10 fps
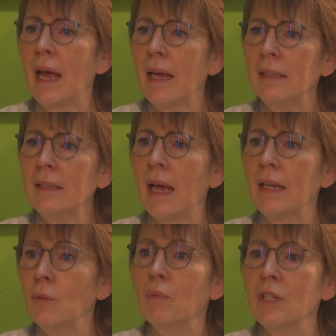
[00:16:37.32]
and
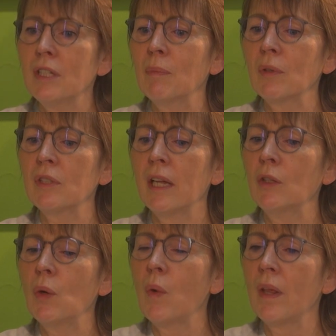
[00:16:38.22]
the principles
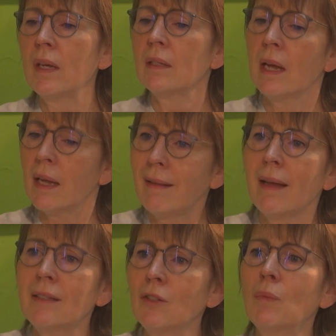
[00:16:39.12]
that go with it.
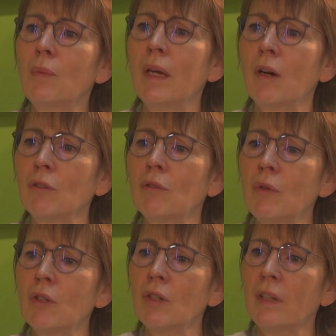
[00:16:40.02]
That's the big
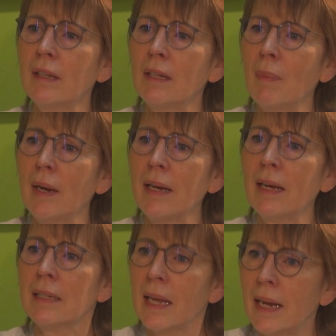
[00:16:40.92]
contribution that Nepal
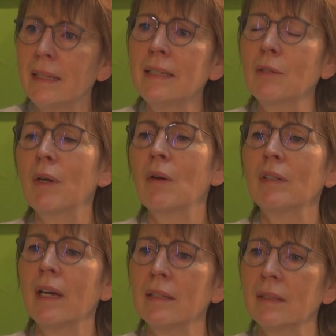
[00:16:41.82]
does, and that is
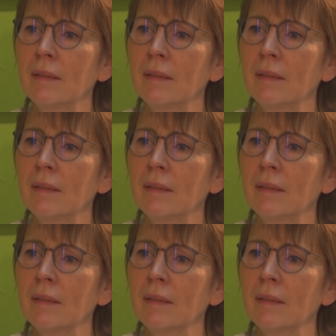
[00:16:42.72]
recognized.